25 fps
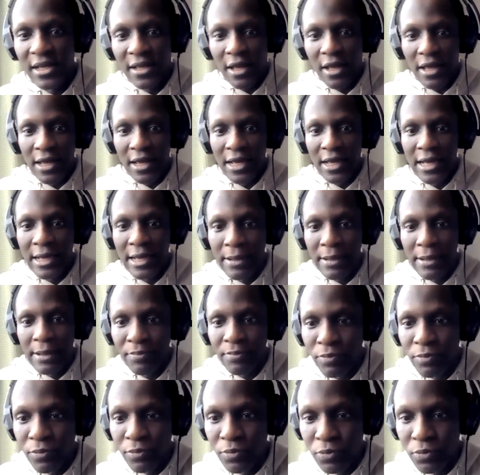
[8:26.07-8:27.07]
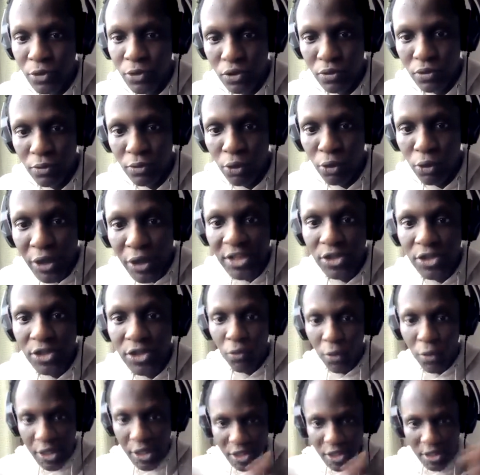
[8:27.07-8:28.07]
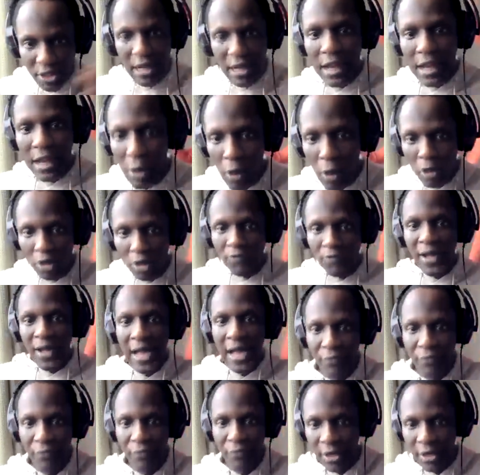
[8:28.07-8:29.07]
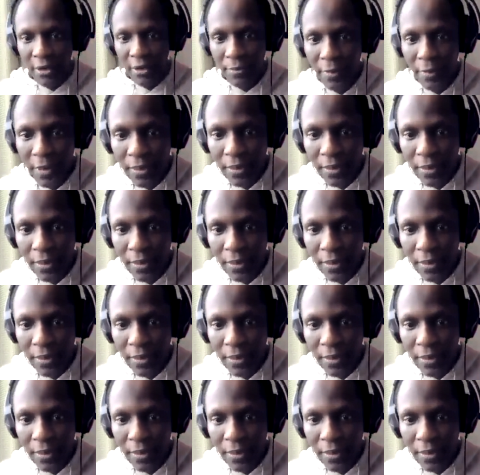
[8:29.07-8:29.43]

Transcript: looking to reach all over Africa.